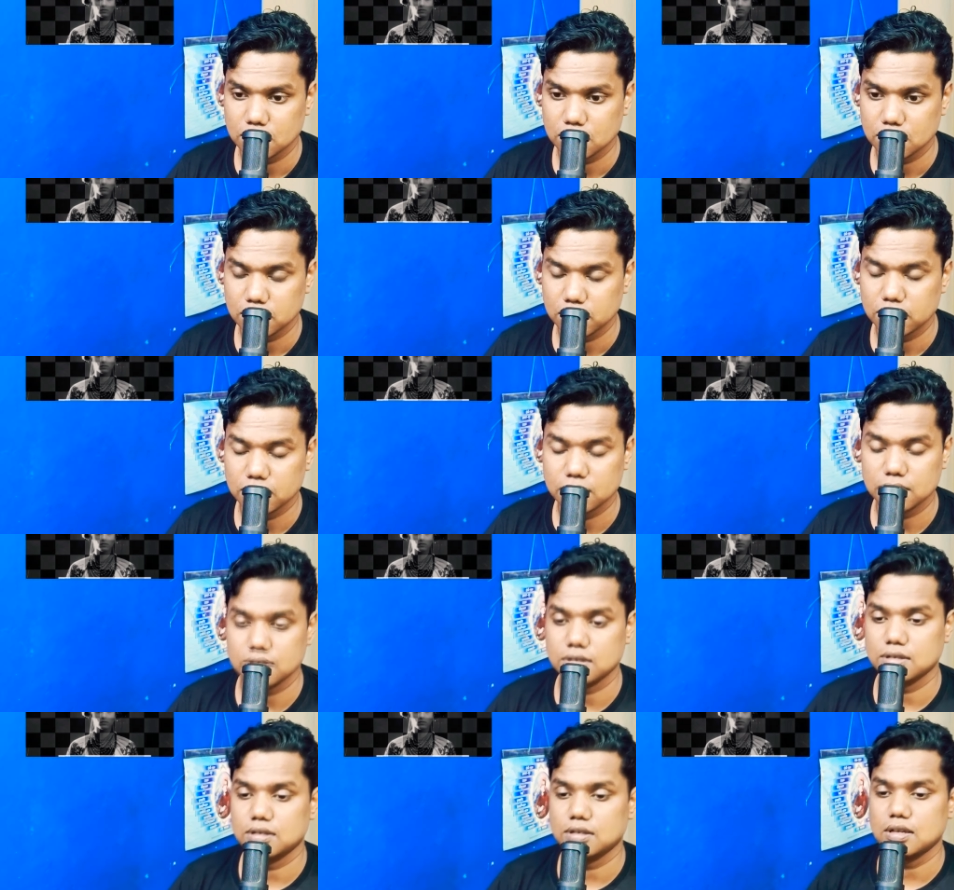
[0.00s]
this
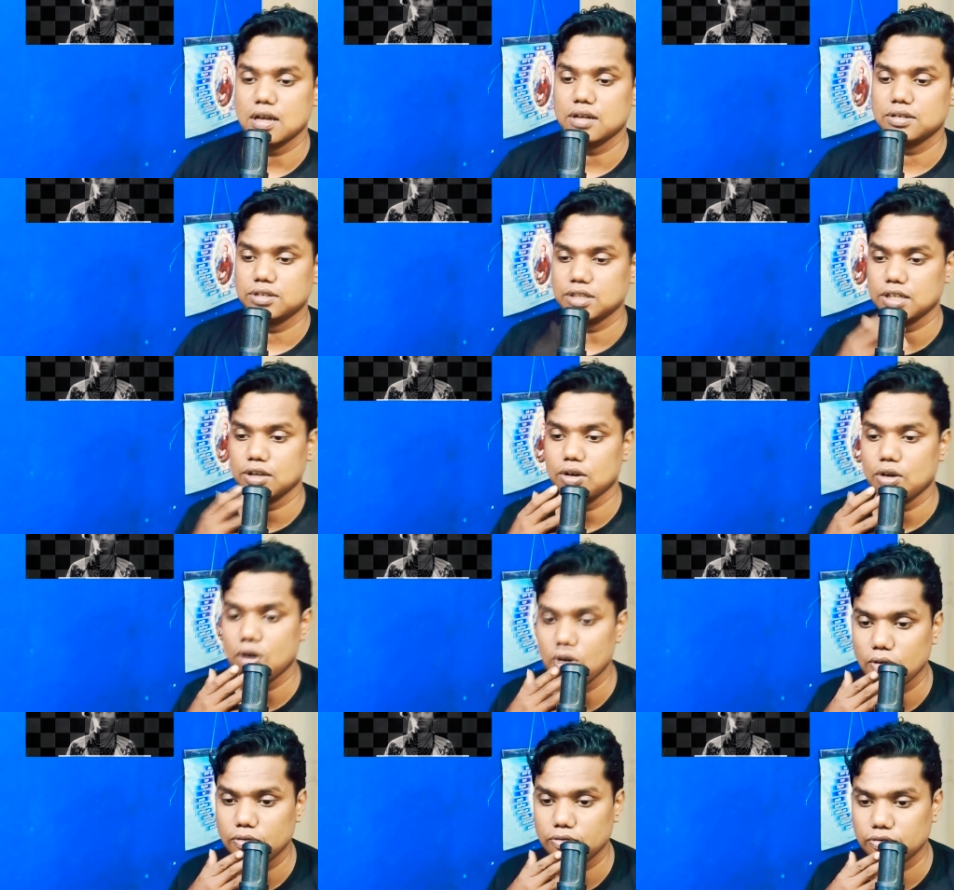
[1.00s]
is searching
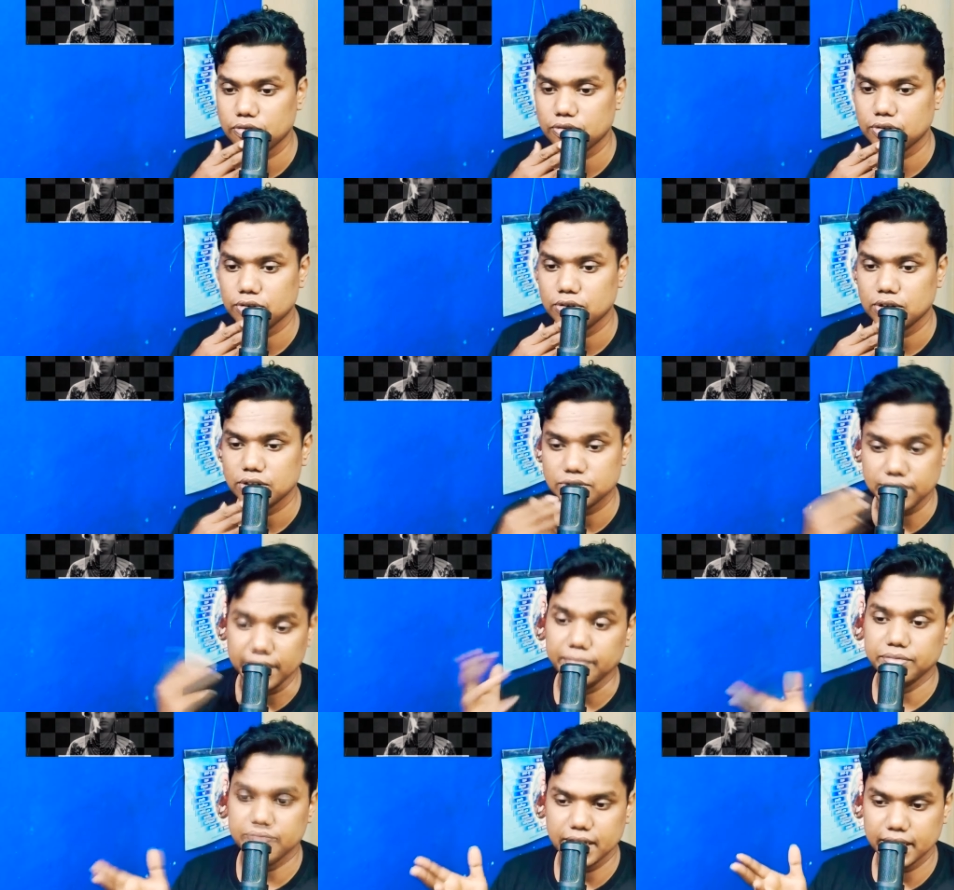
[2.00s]
of
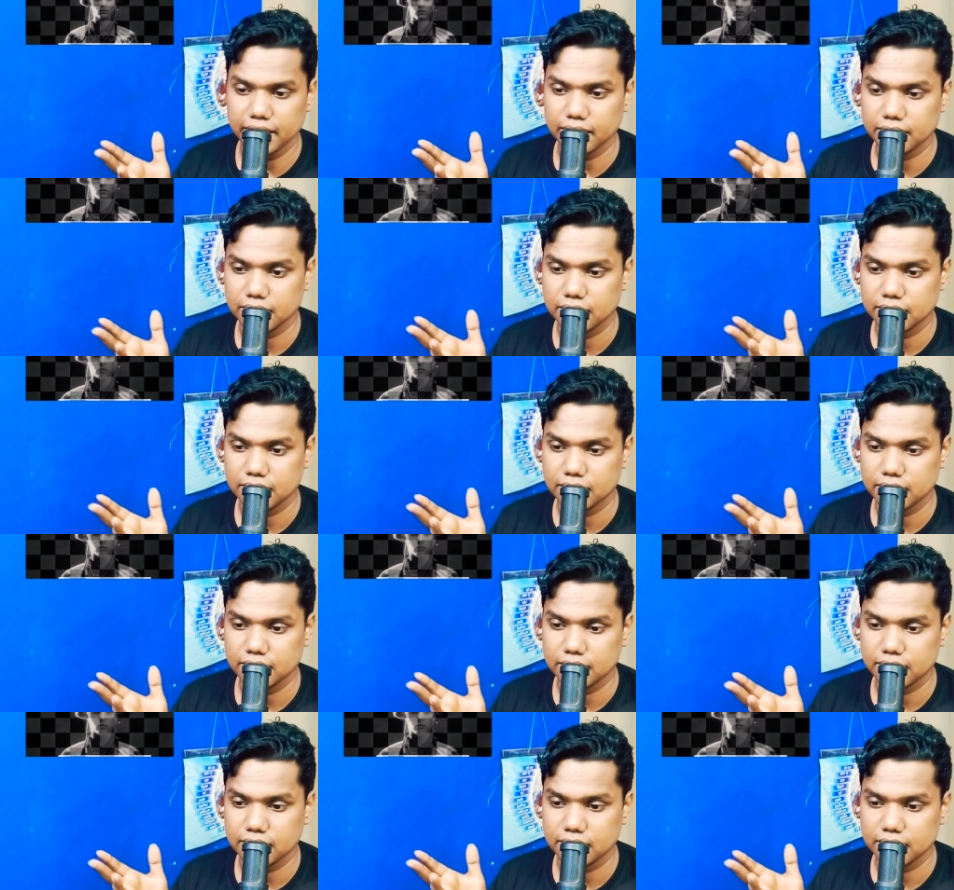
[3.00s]
something. I,